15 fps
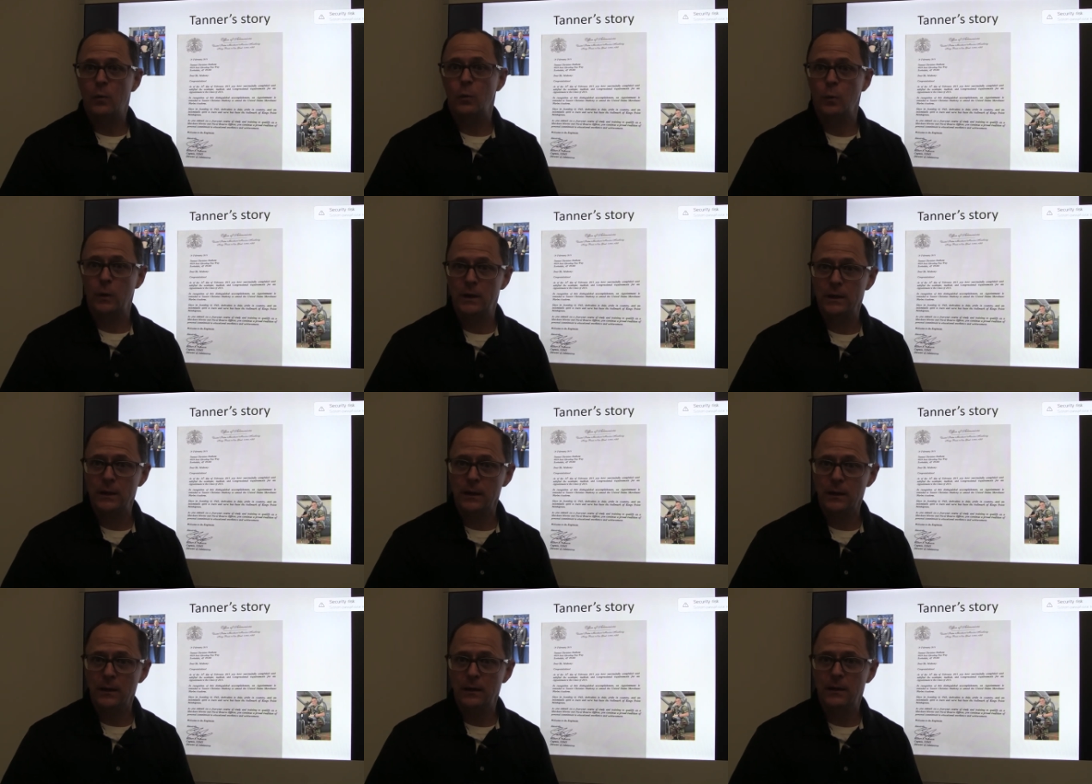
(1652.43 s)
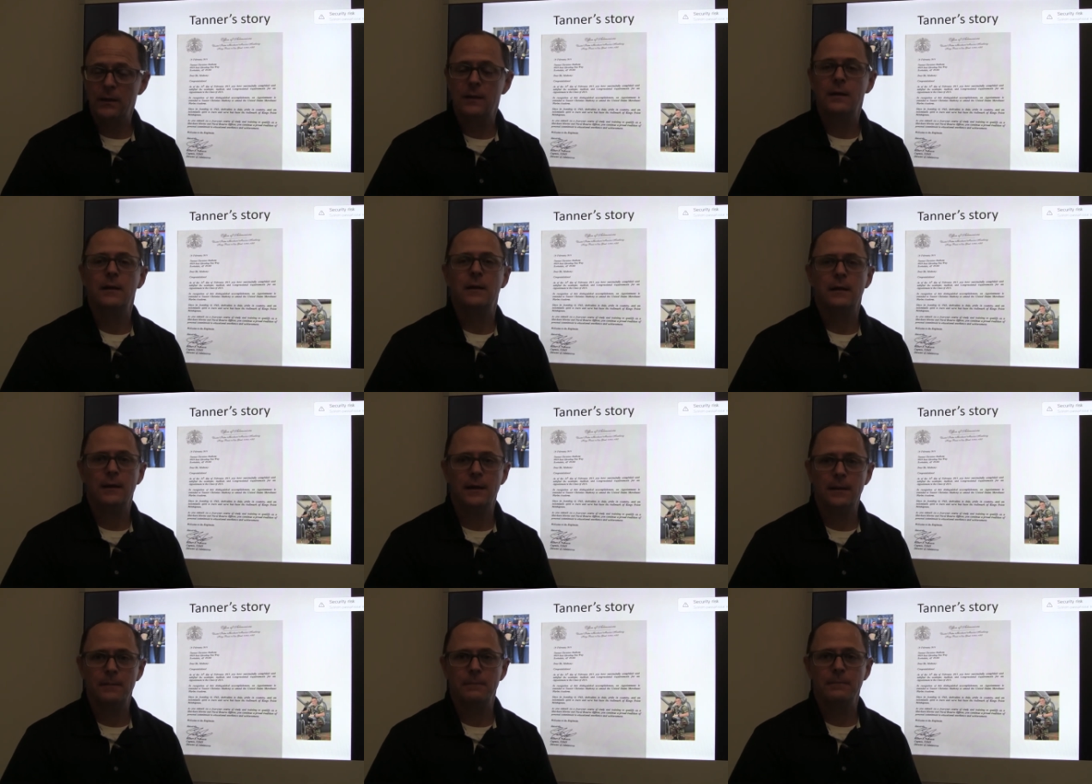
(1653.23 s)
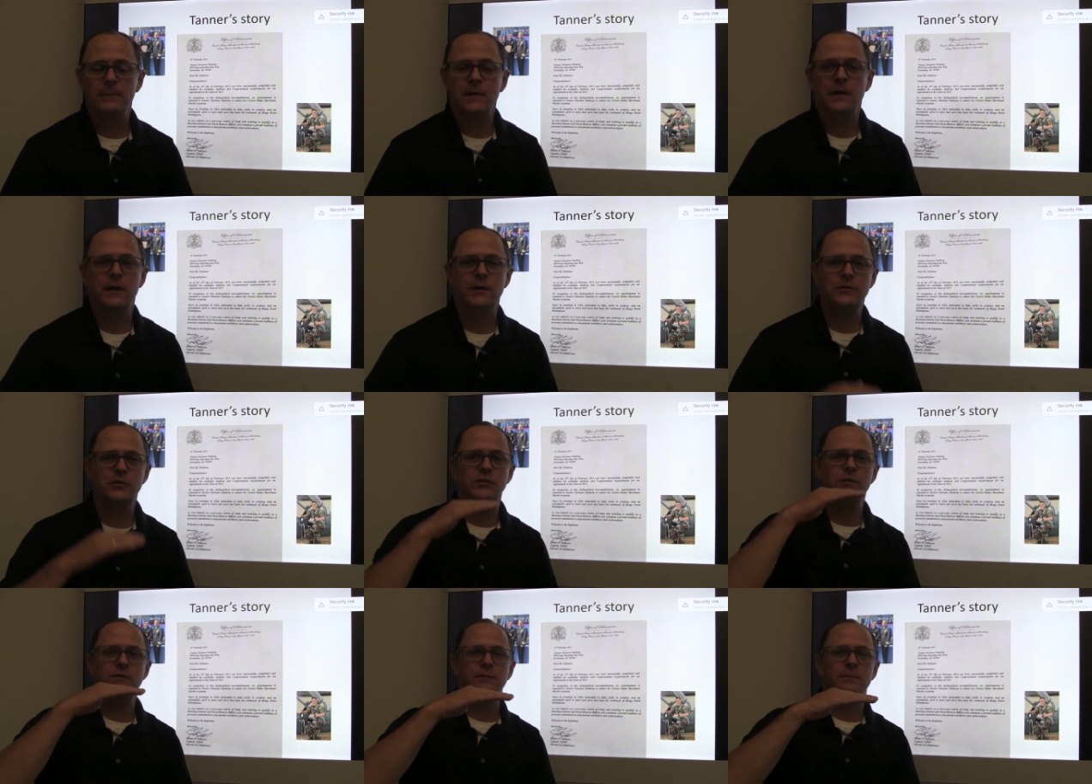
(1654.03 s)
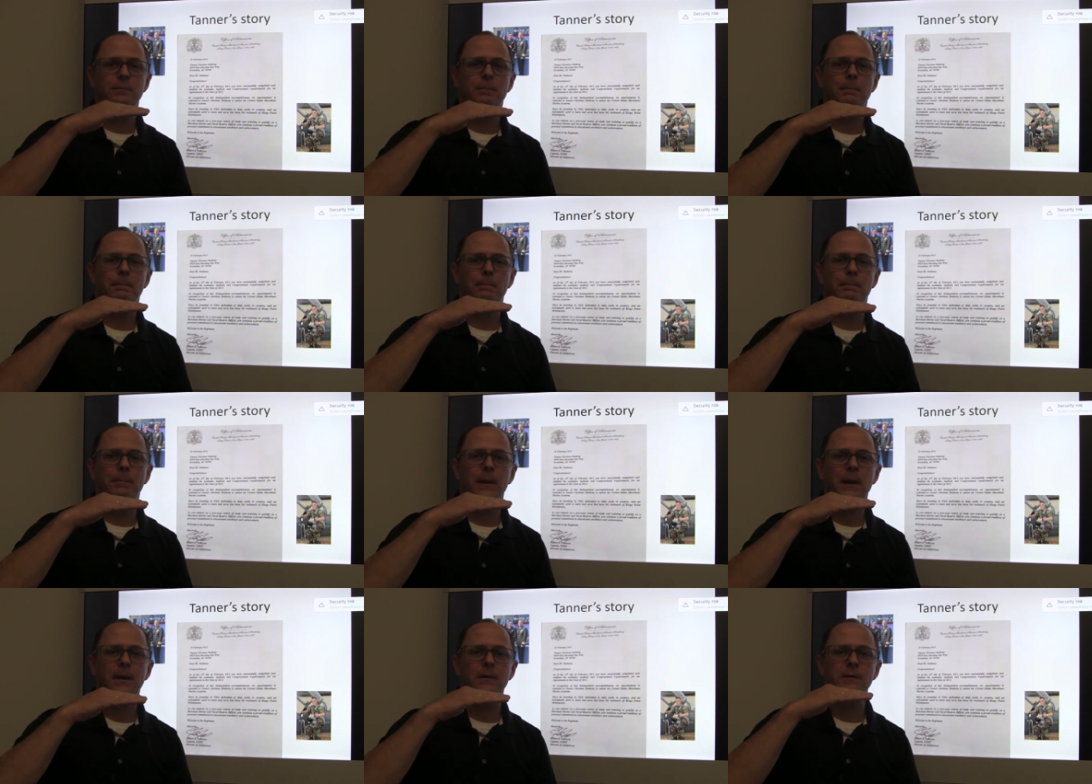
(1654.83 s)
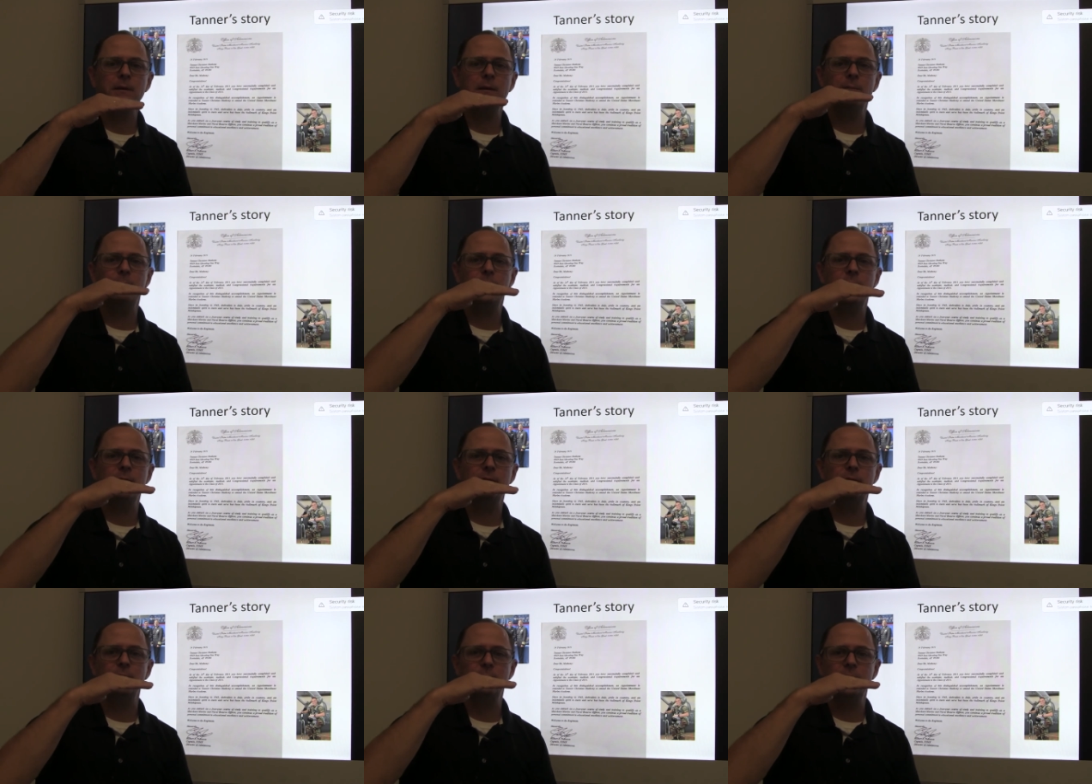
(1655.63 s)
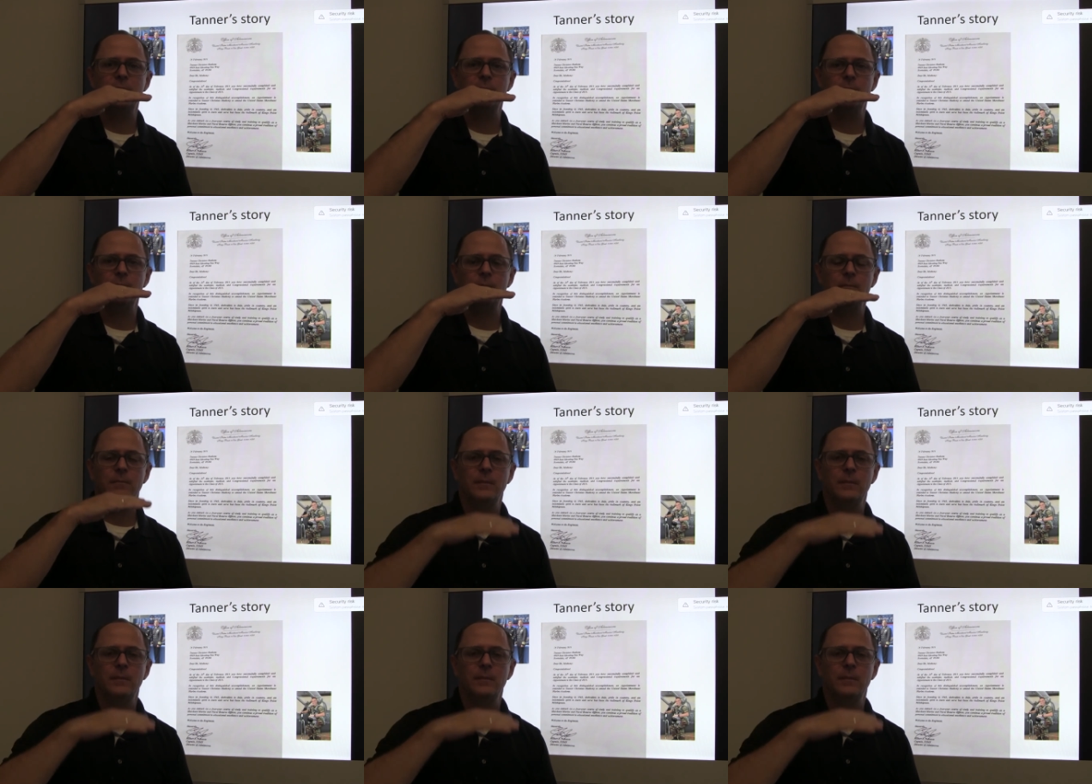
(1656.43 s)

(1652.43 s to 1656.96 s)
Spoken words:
Really? Yep, because you're just barely above the minimum.